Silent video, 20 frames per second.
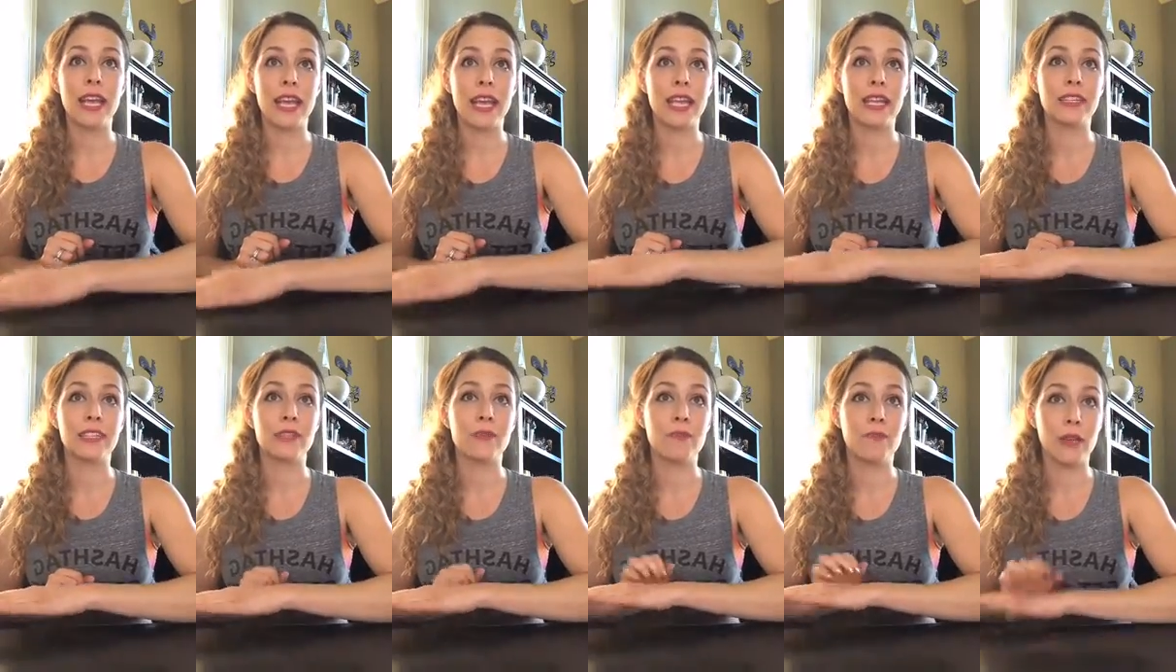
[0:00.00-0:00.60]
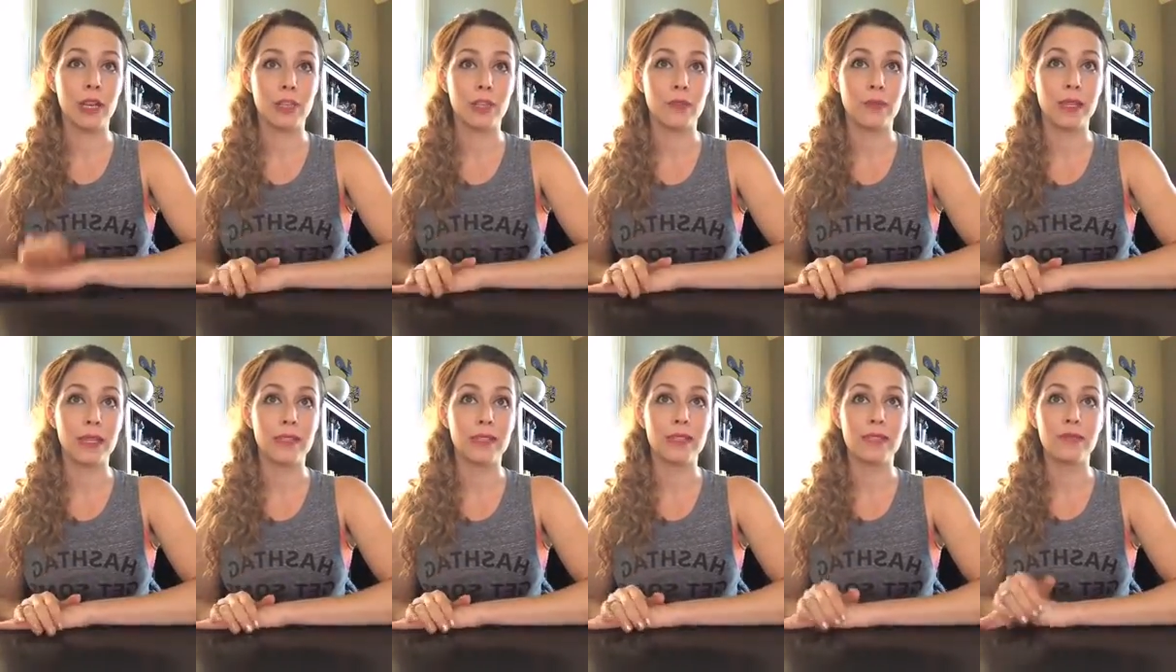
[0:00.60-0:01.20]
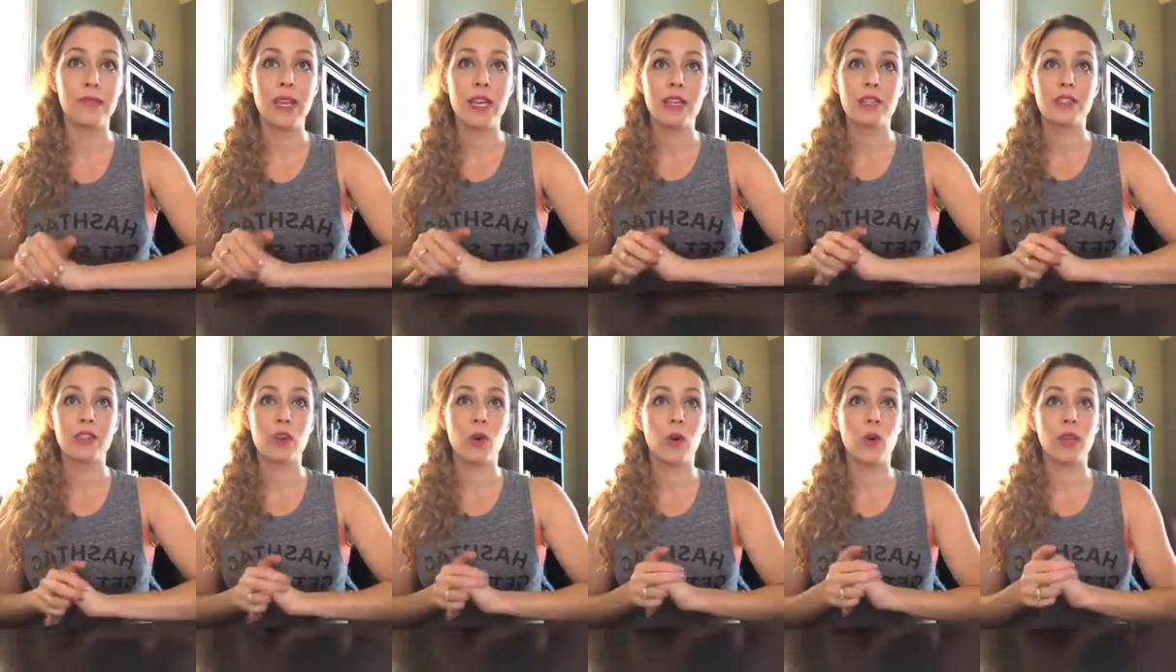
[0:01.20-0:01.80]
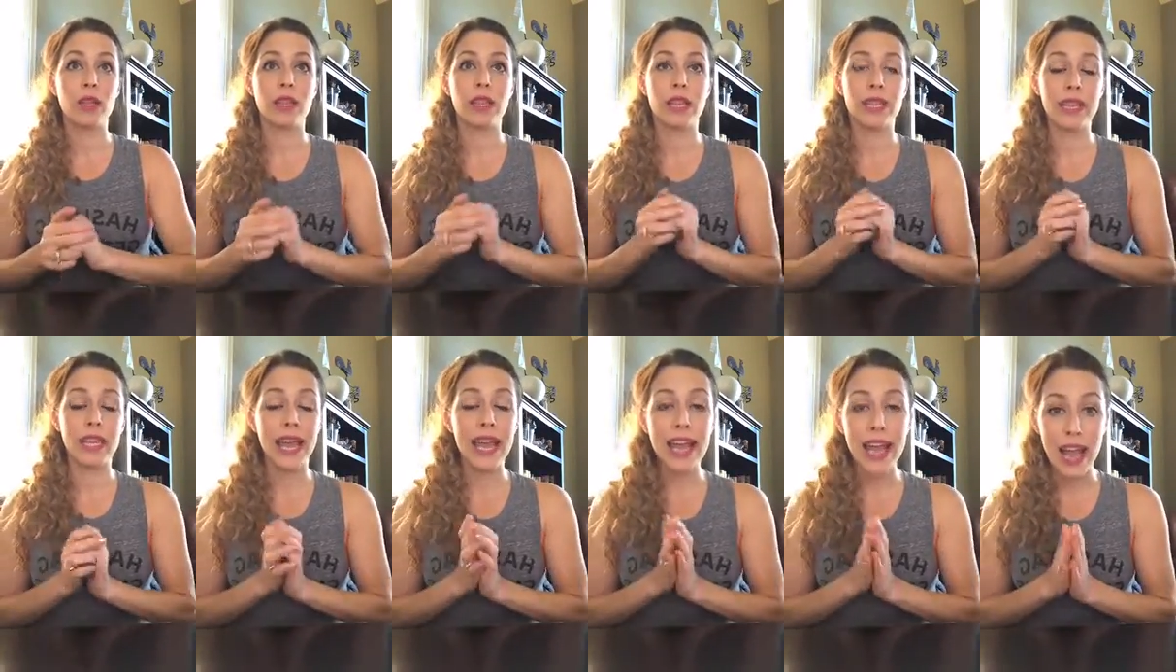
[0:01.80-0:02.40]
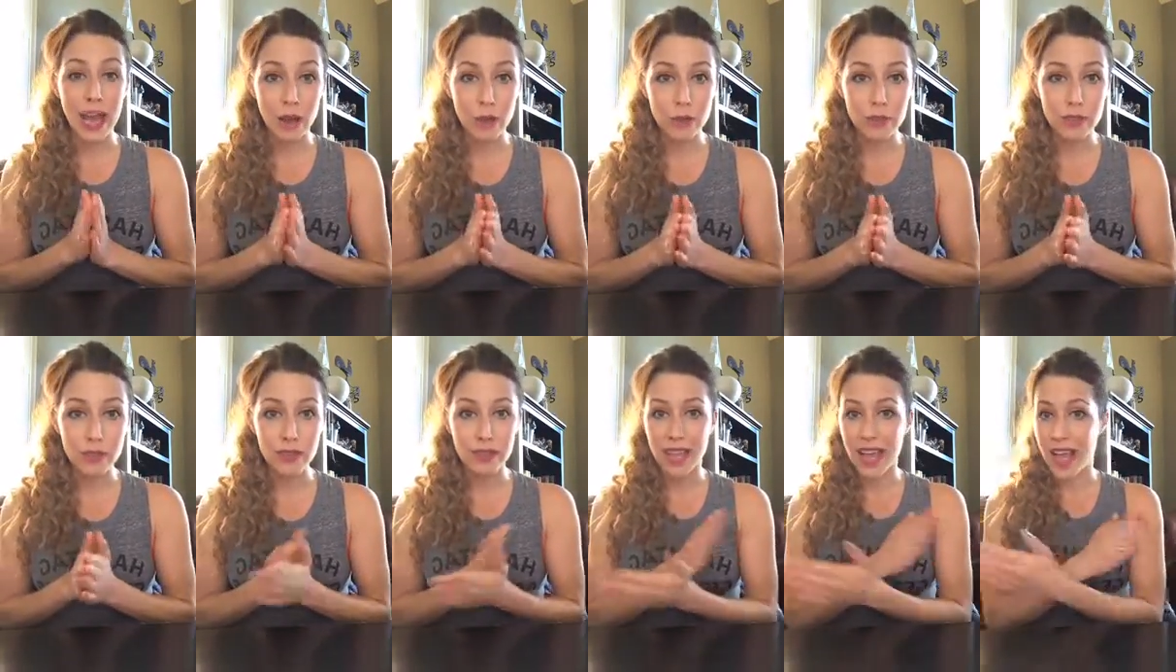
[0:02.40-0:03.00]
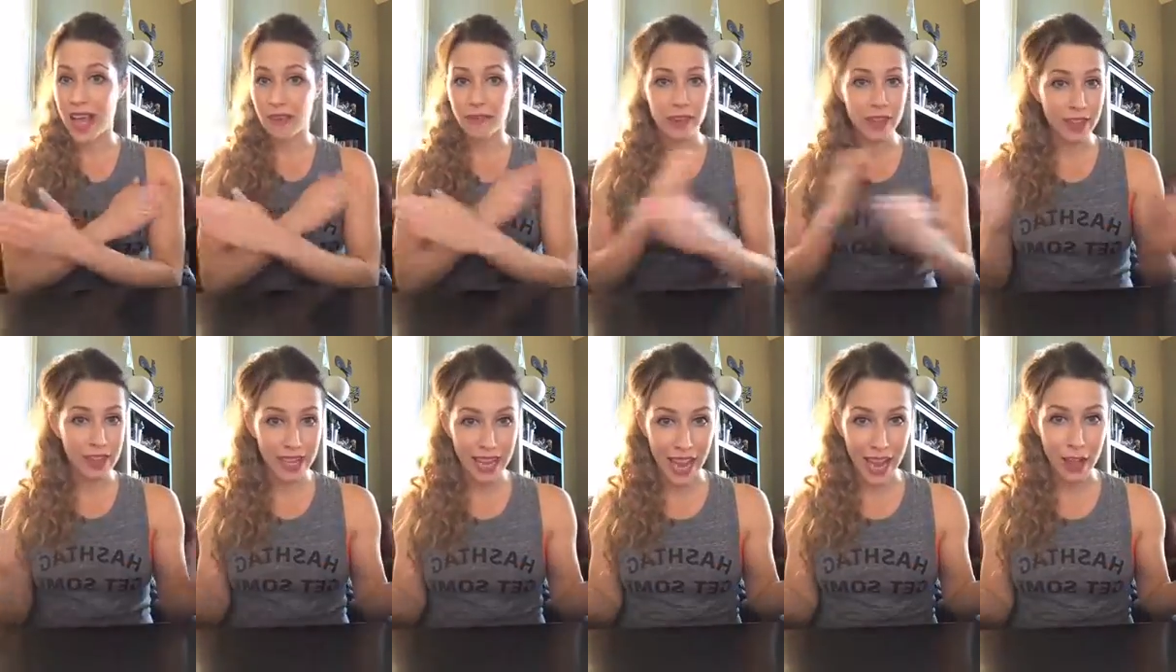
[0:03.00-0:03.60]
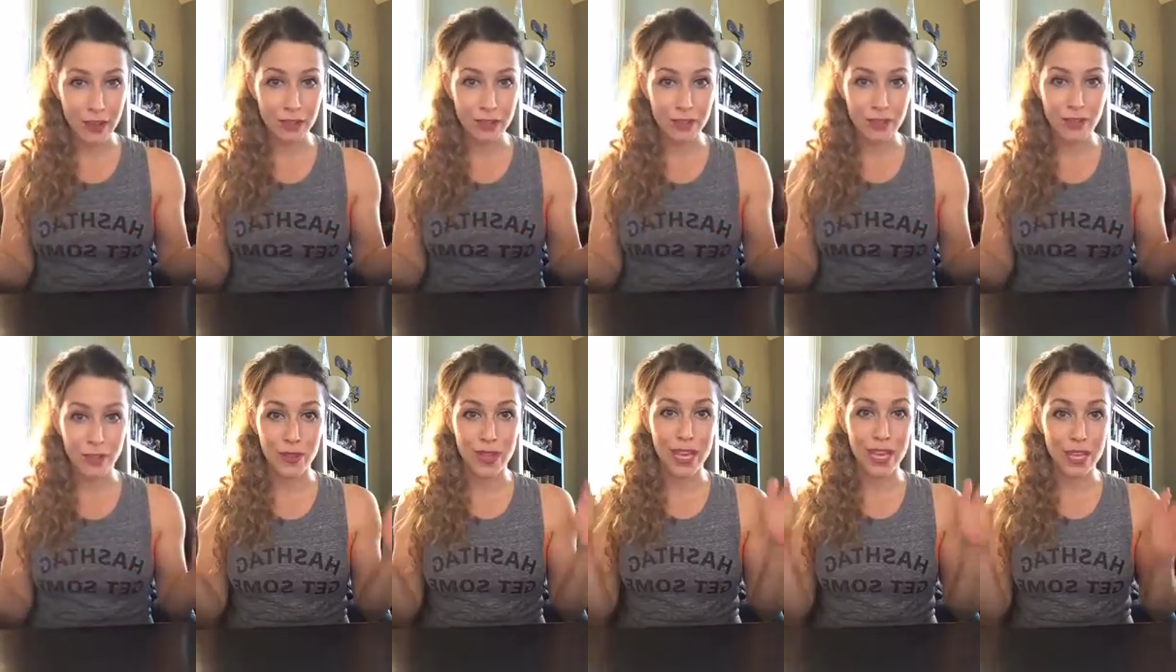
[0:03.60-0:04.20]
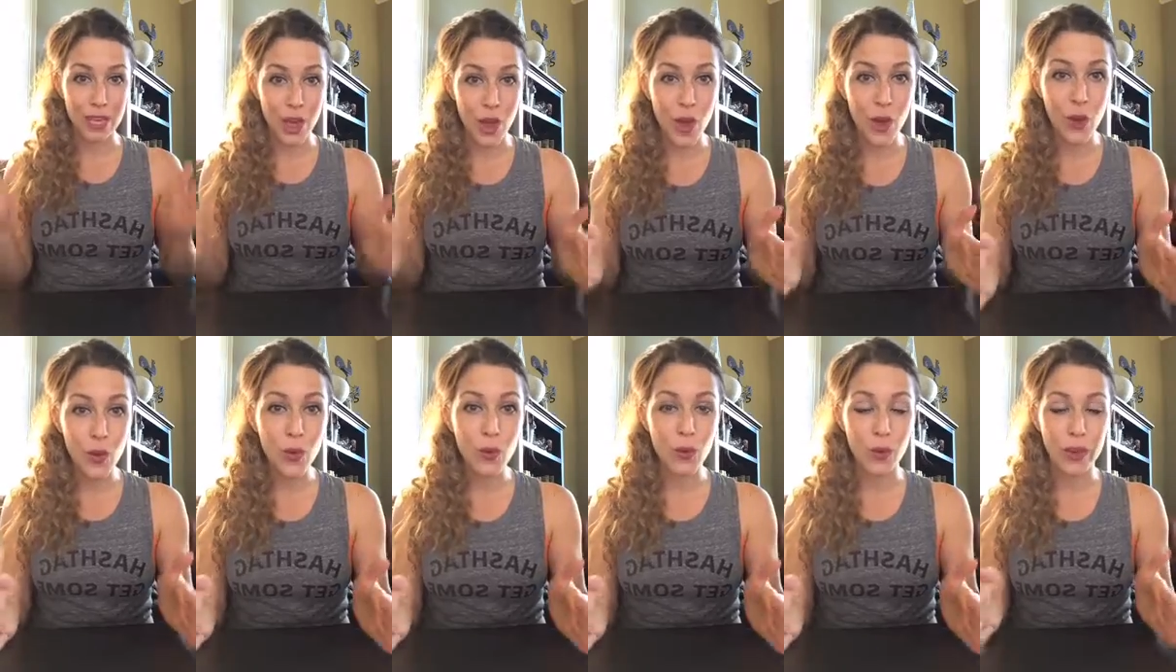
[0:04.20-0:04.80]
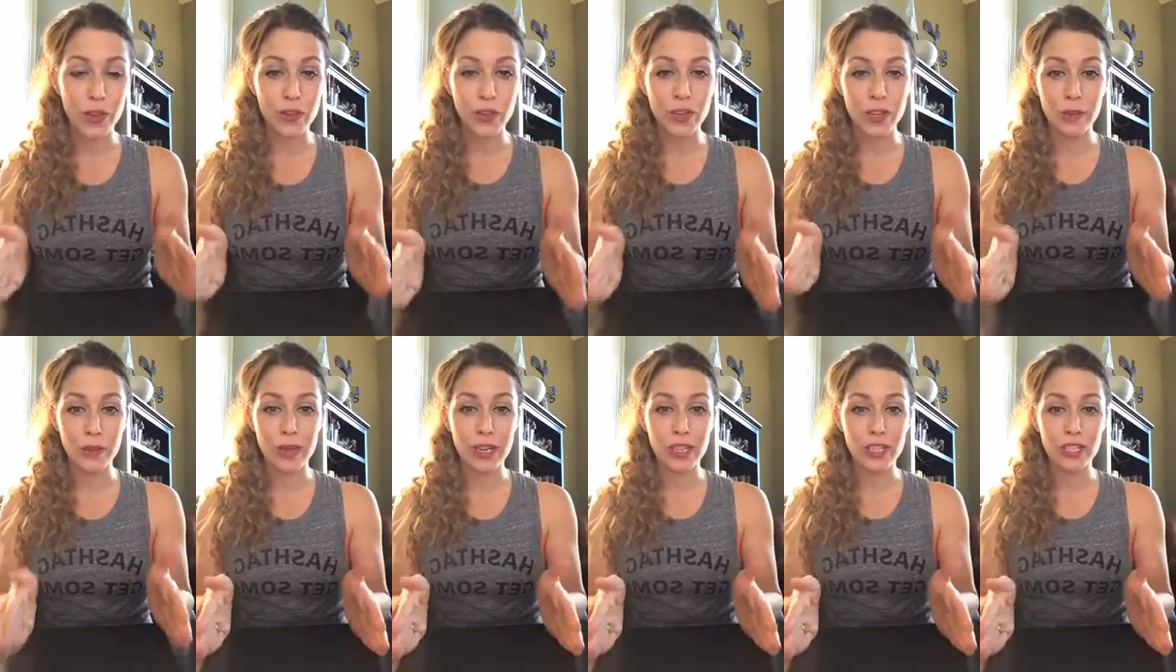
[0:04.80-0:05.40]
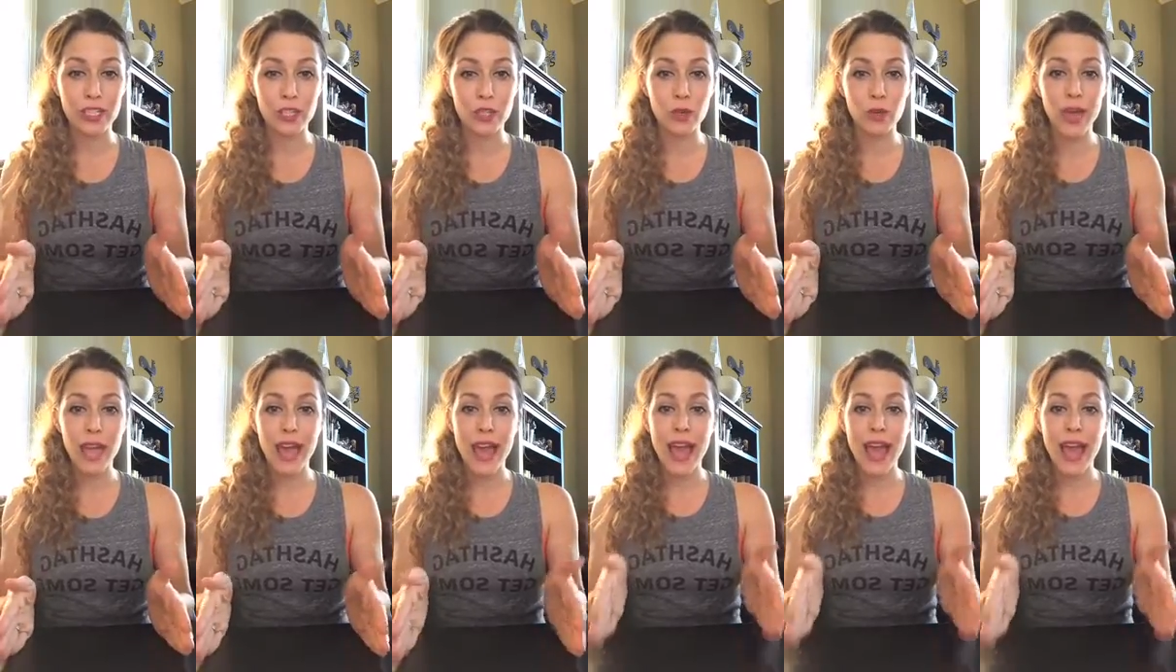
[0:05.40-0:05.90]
and measurements. So lay out everything out so they know what they're committing to,